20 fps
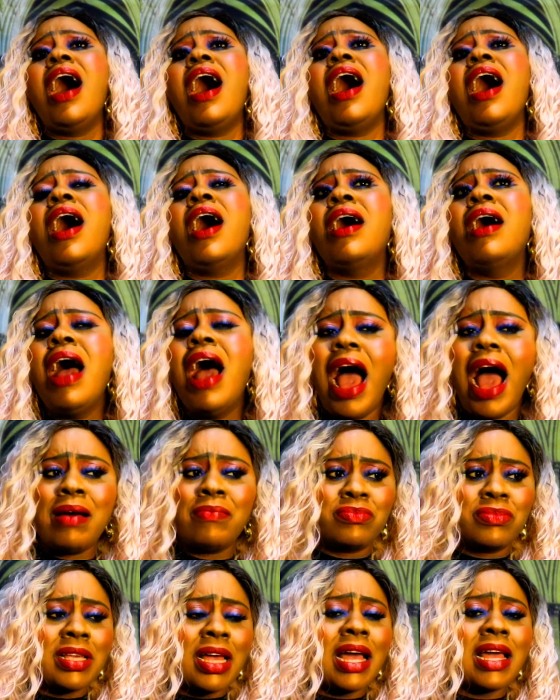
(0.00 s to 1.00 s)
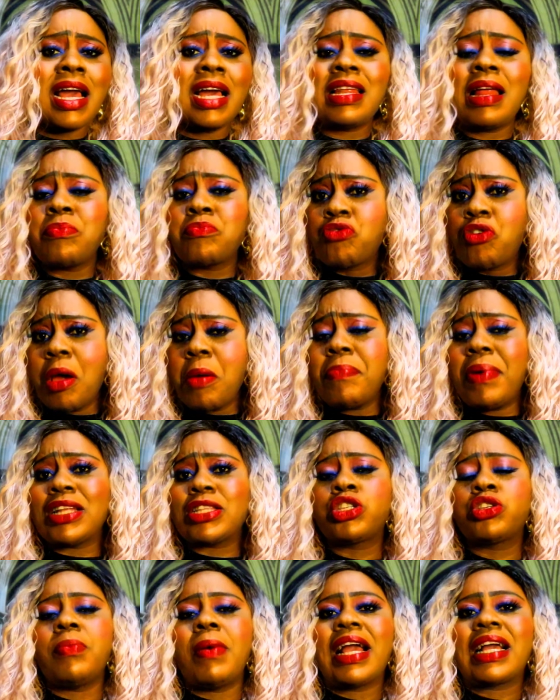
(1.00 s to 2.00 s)
I'm tired. I'm going
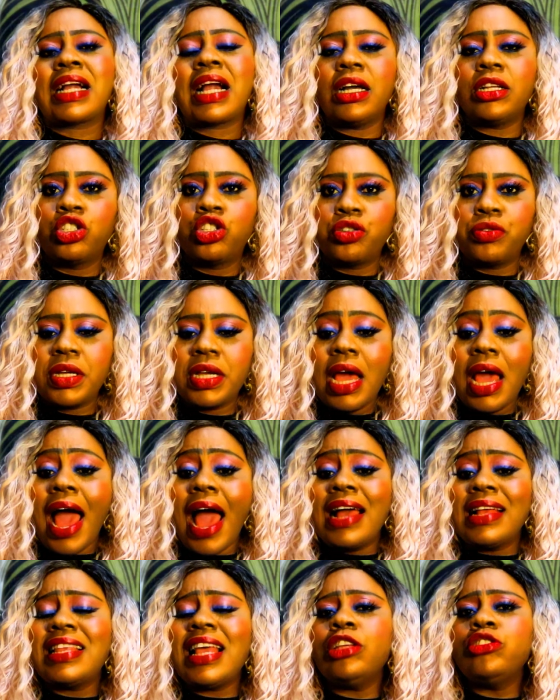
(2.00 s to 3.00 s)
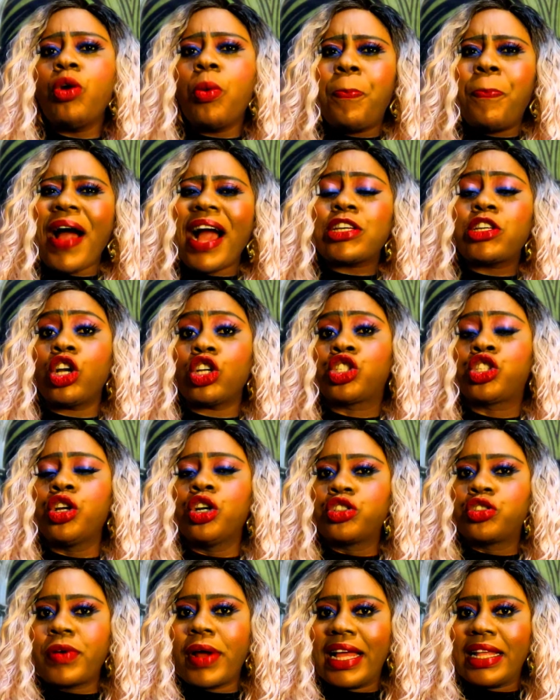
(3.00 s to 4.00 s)
back to my country. And then you pack your
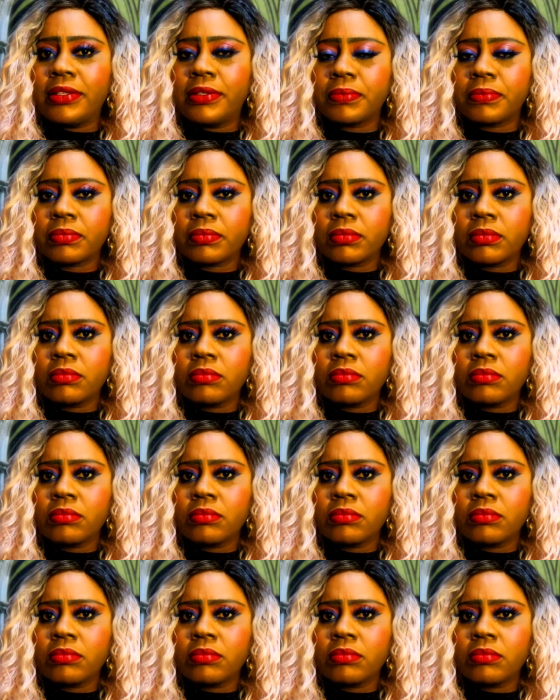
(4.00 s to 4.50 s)
children.